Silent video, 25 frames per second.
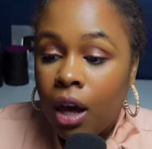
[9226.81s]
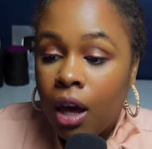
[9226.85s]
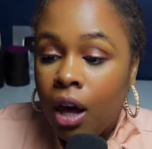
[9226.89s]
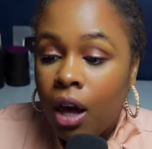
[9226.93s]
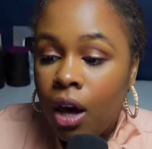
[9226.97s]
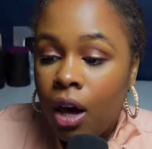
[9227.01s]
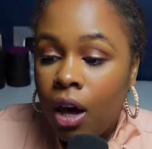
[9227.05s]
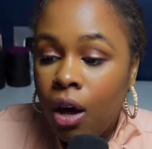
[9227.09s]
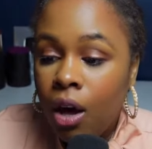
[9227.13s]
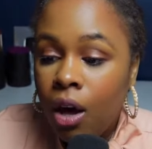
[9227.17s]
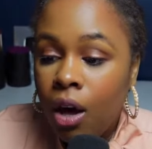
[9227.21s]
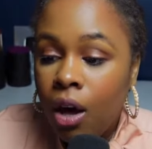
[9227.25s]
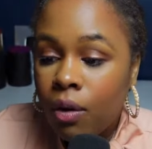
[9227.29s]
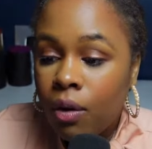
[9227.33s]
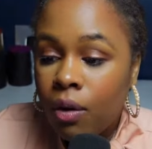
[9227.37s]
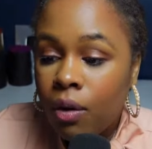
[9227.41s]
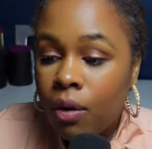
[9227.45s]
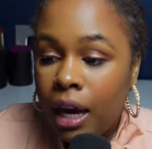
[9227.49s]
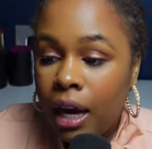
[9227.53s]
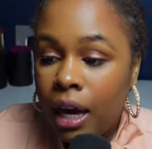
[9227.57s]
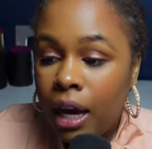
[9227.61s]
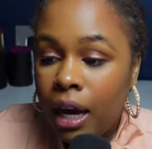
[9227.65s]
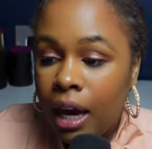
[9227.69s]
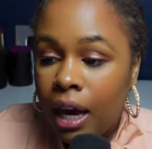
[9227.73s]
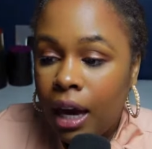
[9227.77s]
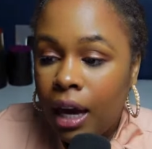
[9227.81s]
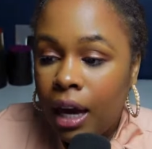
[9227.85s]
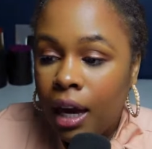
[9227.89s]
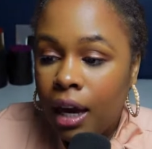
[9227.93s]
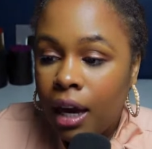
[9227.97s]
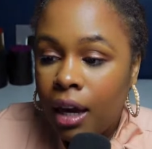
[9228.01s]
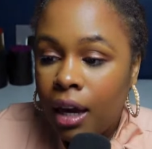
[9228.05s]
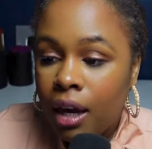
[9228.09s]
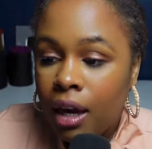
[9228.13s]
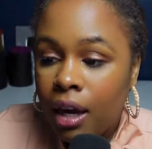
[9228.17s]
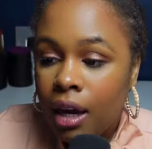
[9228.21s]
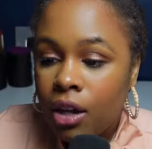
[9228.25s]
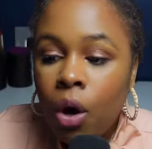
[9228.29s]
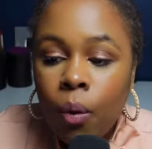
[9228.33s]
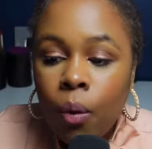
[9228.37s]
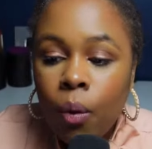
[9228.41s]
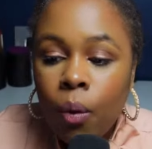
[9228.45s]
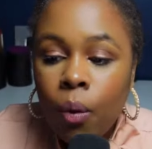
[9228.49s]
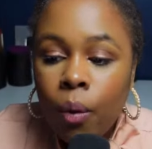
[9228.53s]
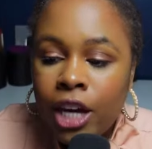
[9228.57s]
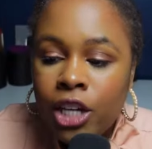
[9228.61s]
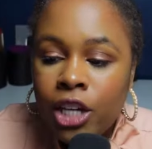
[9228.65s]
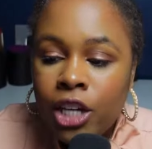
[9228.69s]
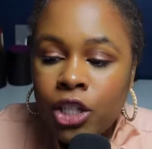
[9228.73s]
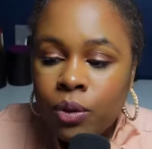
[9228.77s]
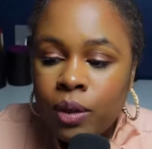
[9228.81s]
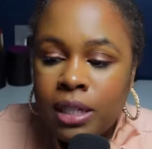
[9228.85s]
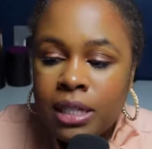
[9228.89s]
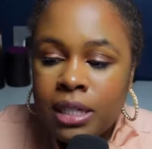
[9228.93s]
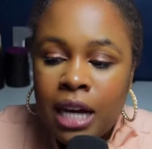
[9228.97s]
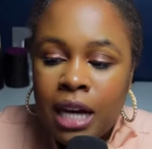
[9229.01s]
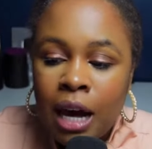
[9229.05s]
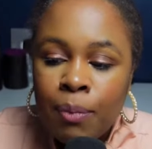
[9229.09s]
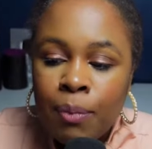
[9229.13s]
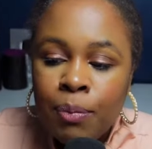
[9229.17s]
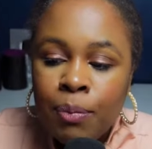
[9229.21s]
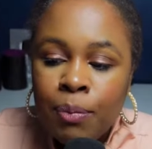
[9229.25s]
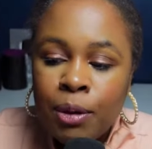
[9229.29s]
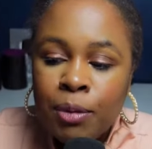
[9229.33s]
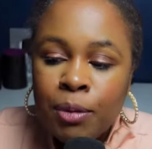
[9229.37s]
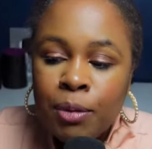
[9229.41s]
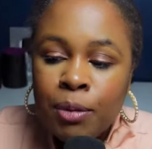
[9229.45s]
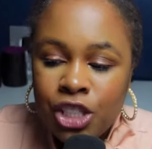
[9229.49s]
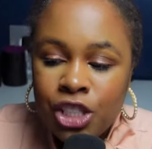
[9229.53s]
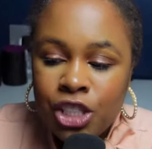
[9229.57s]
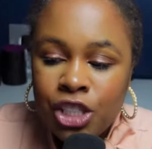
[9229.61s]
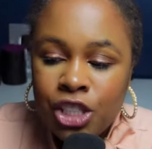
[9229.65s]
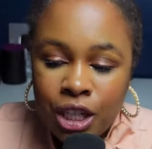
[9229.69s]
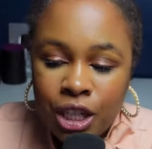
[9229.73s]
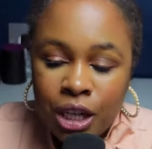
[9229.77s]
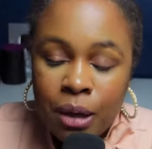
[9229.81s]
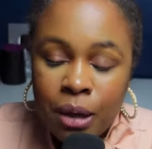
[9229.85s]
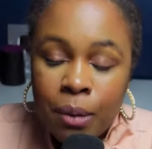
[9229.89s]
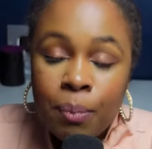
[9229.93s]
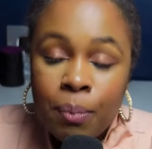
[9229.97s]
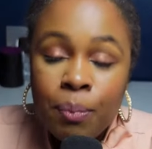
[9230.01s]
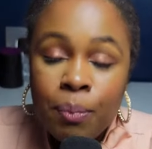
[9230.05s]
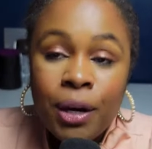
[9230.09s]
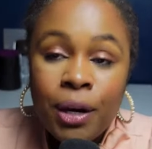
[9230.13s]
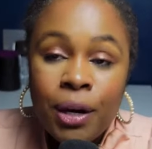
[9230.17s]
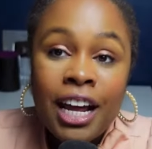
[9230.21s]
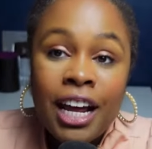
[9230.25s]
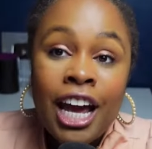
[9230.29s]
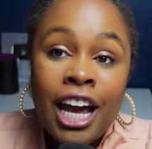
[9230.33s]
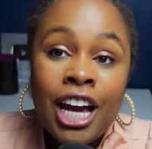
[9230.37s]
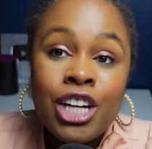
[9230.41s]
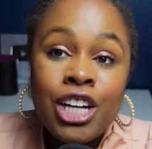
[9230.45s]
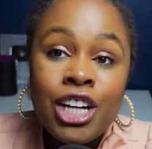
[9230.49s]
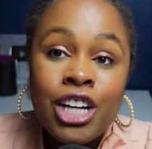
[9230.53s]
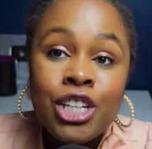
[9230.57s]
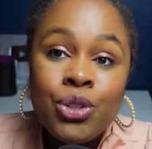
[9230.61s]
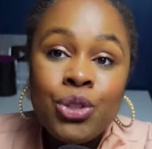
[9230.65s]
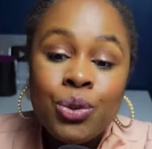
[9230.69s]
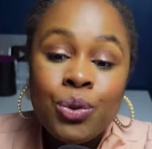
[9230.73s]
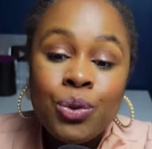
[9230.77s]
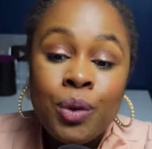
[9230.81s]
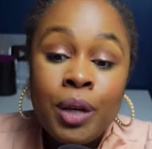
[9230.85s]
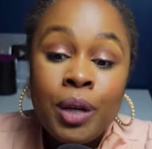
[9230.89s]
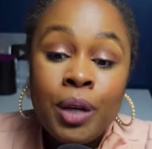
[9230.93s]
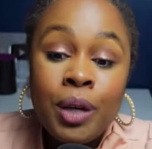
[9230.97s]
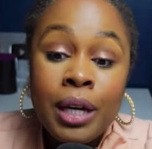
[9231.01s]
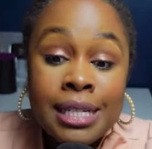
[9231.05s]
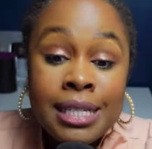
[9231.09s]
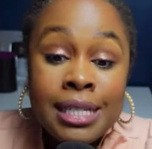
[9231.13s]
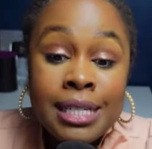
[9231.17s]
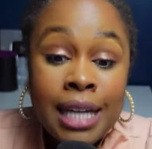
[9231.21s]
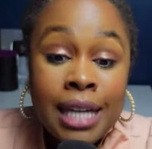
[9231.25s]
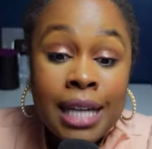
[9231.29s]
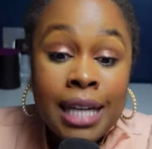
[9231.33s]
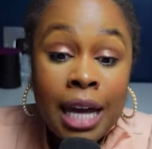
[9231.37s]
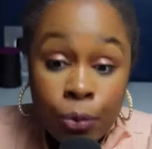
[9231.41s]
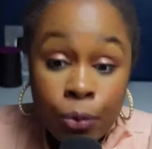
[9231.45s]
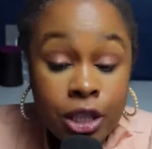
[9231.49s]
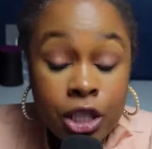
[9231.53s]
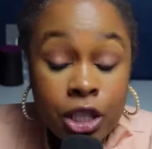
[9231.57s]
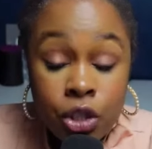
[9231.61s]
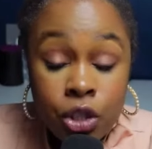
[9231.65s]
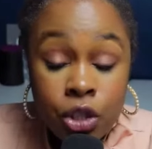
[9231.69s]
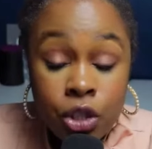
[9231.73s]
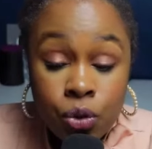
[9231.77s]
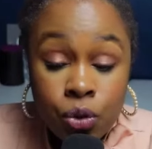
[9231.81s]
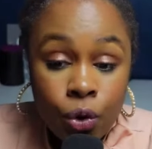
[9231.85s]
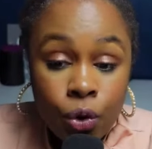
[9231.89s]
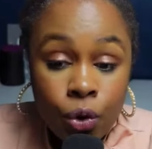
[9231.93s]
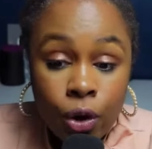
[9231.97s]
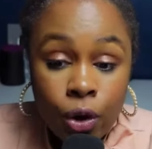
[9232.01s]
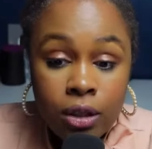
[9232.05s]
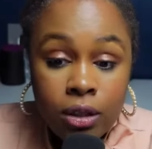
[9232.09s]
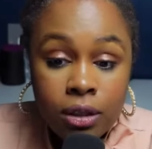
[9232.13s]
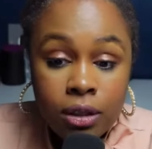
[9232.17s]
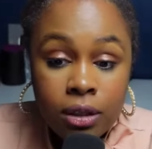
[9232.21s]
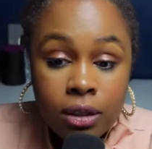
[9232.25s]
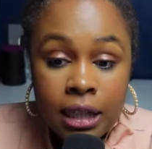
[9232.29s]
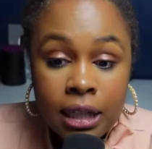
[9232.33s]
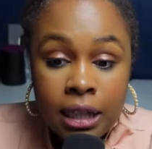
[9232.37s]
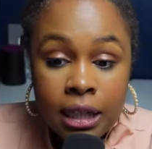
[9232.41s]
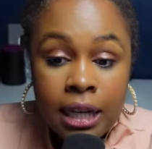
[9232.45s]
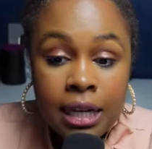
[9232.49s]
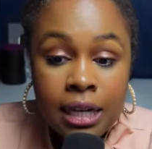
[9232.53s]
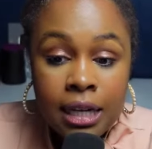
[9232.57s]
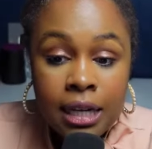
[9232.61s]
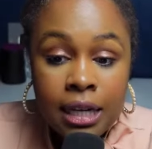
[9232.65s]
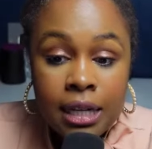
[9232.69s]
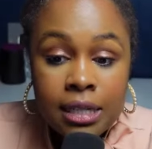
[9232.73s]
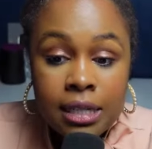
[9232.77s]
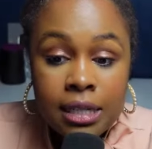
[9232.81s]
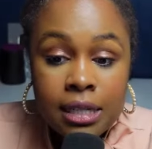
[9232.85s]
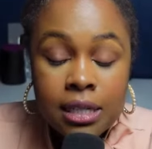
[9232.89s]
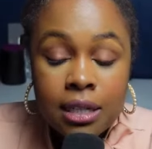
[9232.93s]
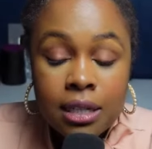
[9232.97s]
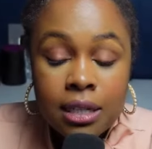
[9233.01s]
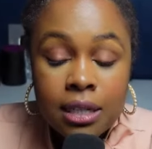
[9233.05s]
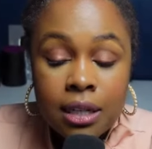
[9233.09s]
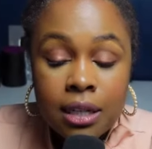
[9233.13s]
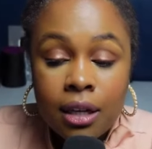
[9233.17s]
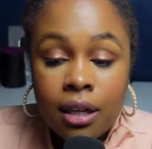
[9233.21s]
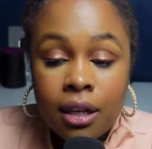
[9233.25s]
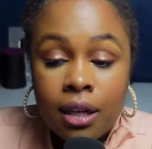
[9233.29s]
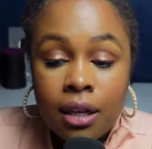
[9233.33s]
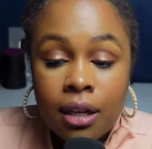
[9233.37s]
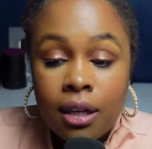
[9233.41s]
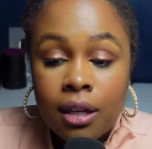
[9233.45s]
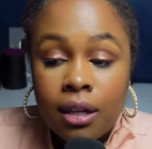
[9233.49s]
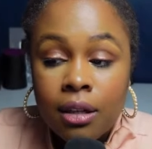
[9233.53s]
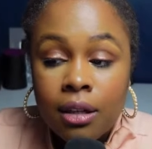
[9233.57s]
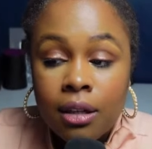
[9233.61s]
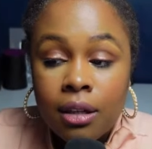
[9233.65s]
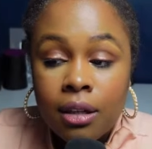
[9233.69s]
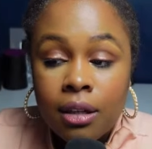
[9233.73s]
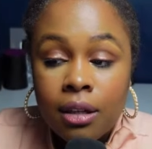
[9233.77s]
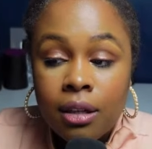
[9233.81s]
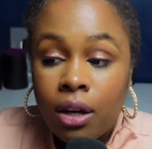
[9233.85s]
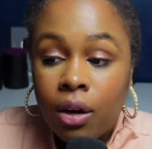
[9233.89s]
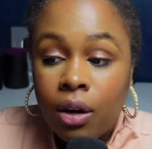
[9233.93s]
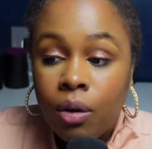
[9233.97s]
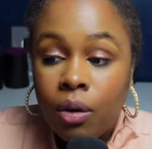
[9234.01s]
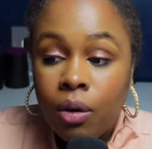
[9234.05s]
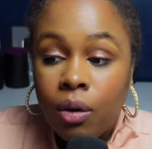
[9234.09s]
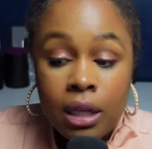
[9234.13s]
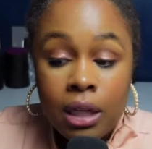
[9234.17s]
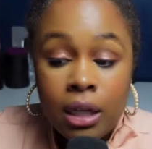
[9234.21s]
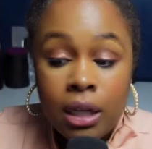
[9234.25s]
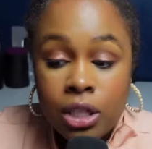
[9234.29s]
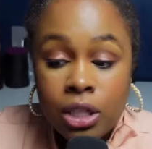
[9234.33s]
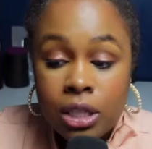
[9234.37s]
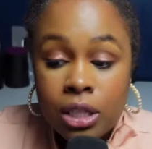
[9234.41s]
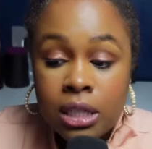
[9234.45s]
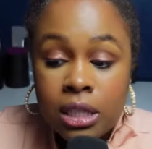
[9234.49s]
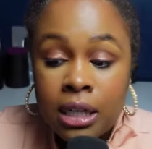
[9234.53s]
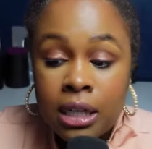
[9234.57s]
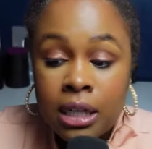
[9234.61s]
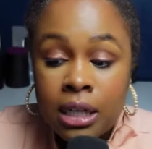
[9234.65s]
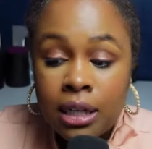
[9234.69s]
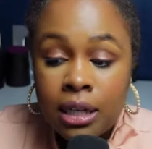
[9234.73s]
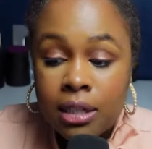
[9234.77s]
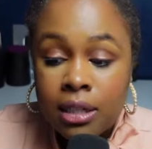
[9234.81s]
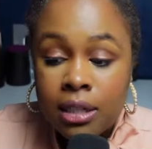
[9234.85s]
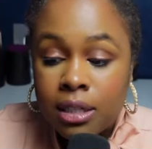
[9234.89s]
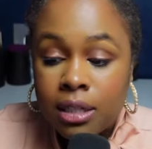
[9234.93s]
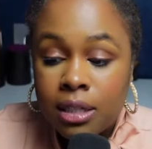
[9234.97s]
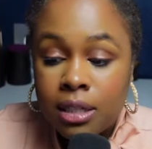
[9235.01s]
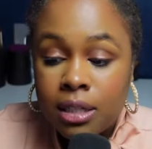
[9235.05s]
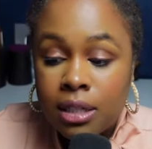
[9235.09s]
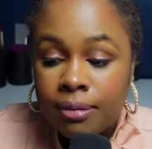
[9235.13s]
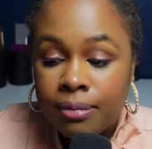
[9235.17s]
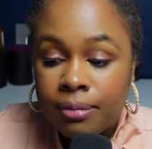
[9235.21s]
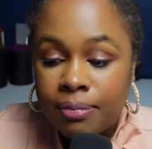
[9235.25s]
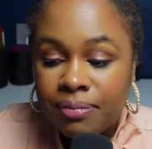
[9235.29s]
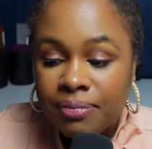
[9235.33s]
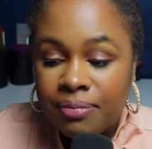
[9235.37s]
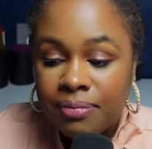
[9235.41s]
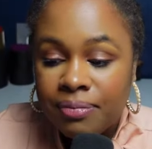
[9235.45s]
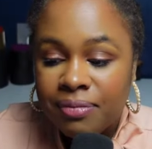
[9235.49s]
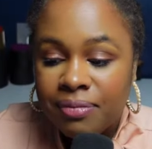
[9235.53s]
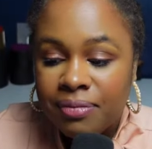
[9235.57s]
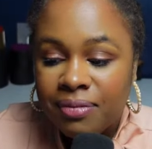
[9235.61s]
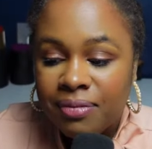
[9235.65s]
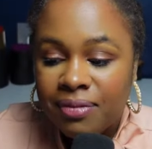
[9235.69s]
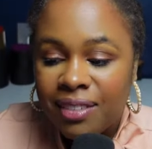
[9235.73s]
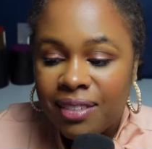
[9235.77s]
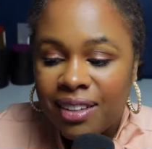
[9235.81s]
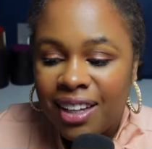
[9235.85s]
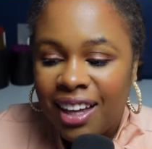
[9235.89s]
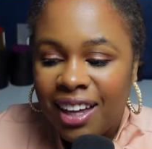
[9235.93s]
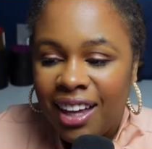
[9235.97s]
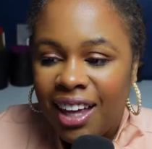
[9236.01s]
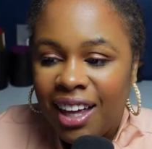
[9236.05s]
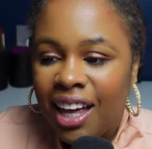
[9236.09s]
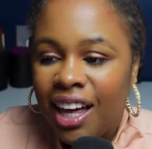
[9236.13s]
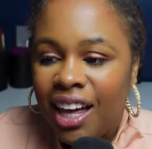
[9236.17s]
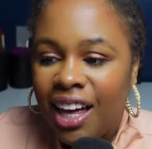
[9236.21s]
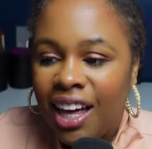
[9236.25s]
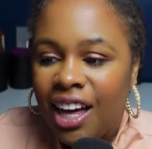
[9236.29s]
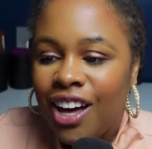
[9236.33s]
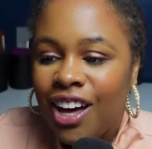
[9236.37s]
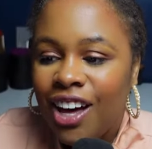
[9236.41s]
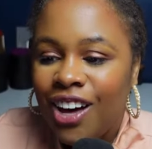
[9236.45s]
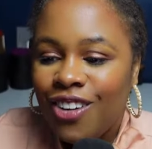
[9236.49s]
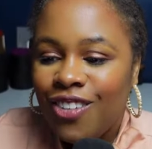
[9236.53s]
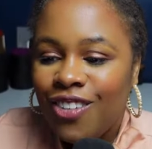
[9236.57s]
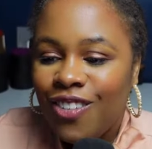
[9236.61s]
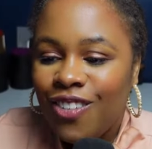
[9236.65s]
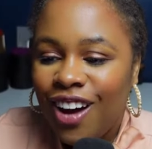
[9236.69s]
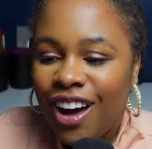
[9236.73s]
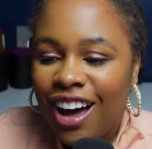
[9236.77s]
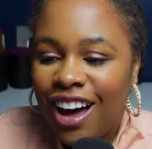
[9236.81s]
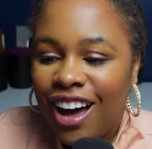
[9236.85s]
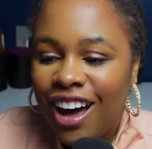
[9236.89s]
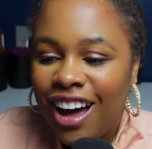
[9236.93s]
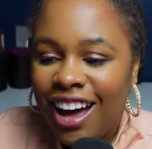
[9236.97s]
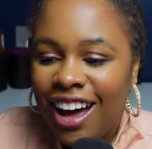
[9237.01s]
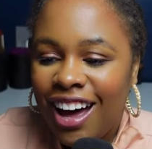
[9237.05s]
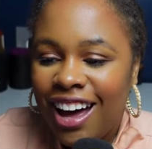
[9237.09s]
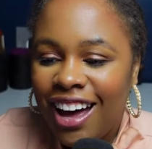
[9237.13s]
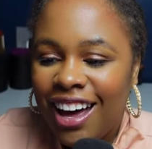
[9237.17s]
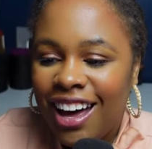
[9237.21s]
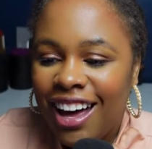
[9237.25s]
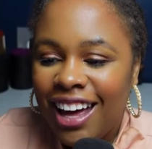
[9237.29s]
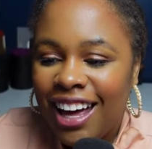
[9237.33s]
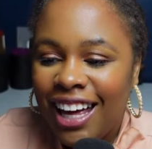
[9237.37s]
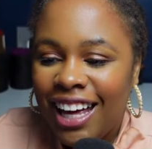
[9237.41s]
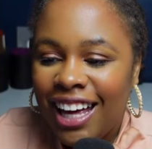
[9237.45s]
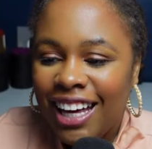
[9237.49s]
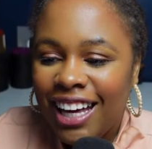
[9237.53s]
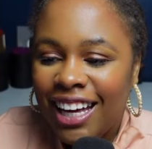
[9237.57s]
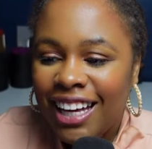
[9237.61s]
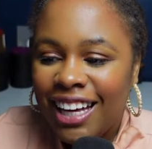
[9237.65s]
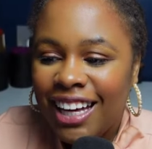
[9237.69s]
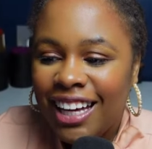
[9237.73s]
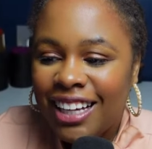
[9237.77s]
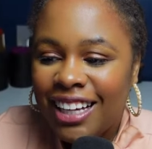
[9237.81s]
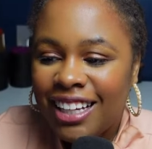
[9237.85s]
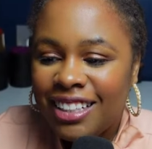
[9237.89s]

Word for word: Okay. No, Andrew has not been mentioned, but Andrew is a British royal. He is. You know, he just is. All right.